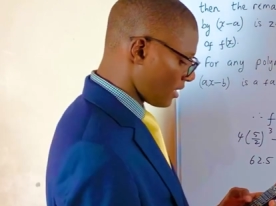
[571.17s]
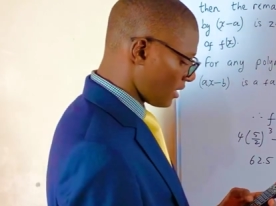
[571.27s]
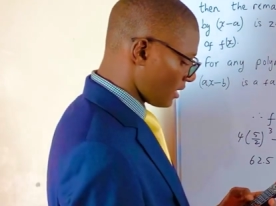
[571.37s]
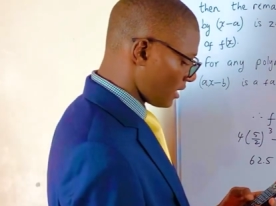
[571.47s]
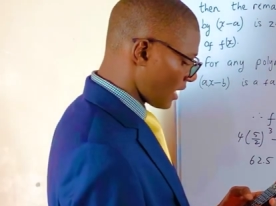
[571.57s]

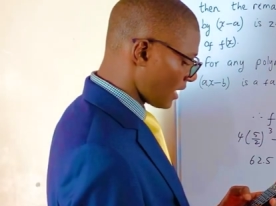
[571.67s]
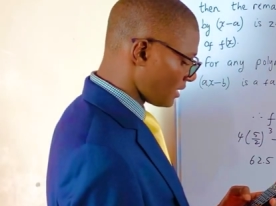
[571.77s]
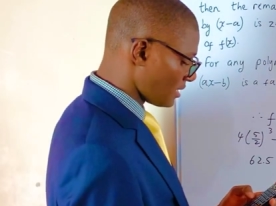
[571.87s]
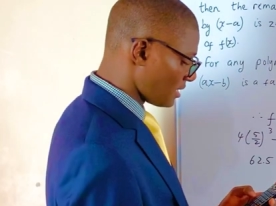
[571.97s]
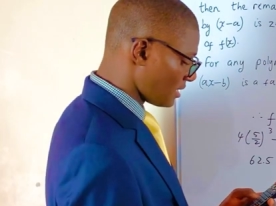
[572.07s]

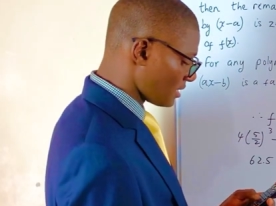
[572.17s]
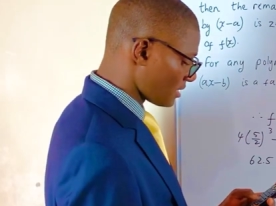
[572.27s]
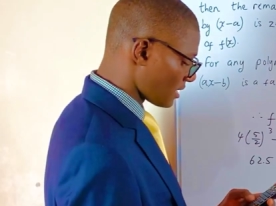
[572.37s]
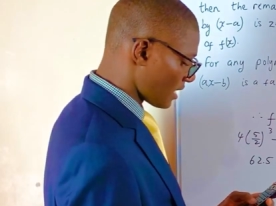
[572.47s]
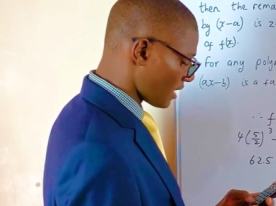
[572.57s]
19
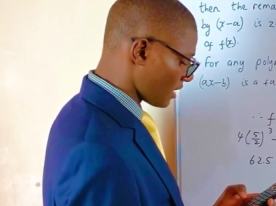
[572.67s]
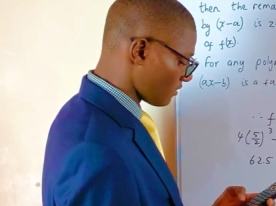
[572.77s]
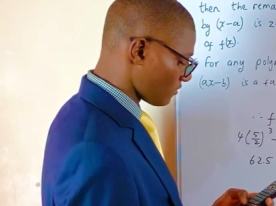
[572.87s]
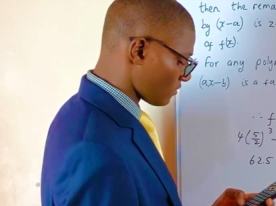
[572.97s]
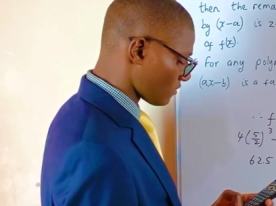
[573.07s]

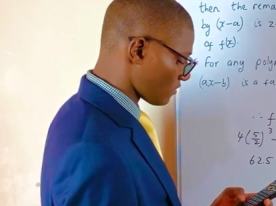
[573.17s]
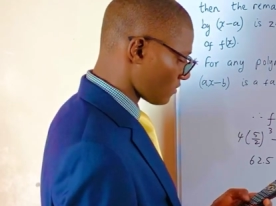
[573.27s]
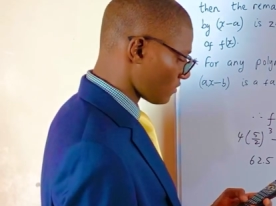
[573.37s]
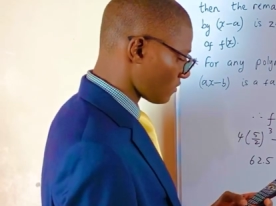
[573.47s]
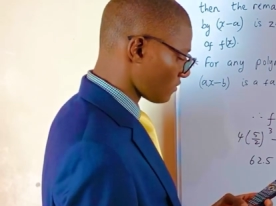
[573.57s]
times
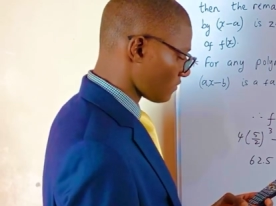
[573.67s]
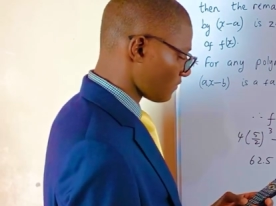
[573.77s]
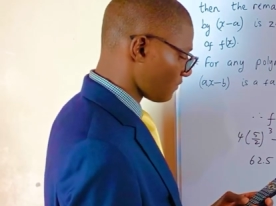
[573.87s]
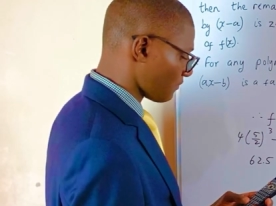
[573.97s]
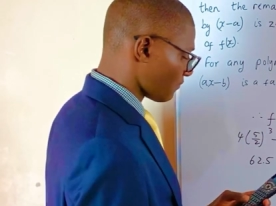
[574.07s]

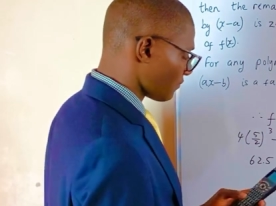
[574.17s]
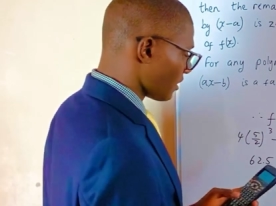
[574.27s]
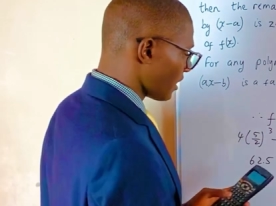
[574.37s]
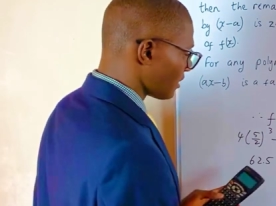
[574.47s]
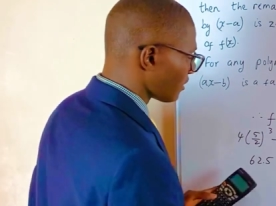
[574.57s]

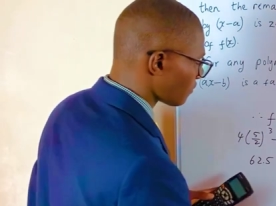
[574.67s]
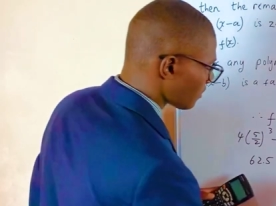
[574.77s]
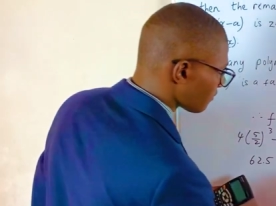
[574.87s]
that will give